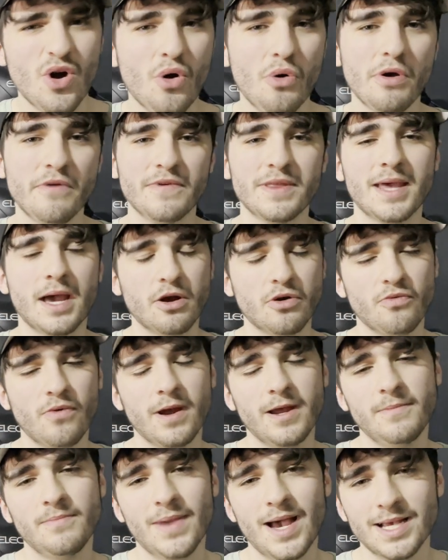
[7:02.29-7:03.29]
or even that
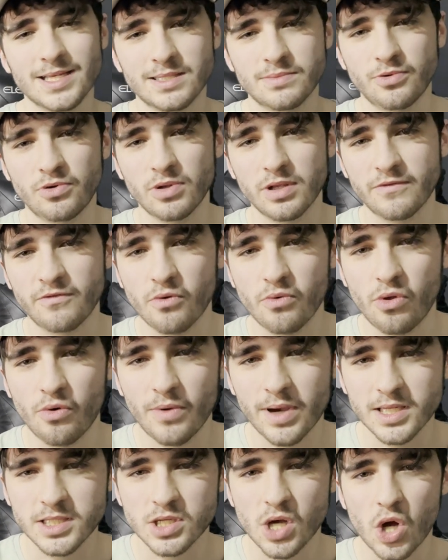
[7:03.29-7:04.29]
Great Master Ball if you want to
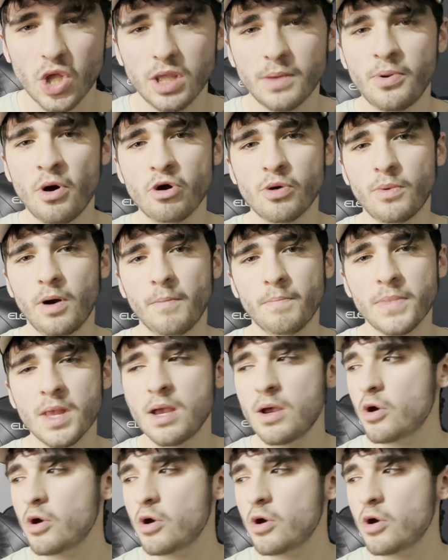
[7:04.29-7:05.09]
waste it on the Pokemon.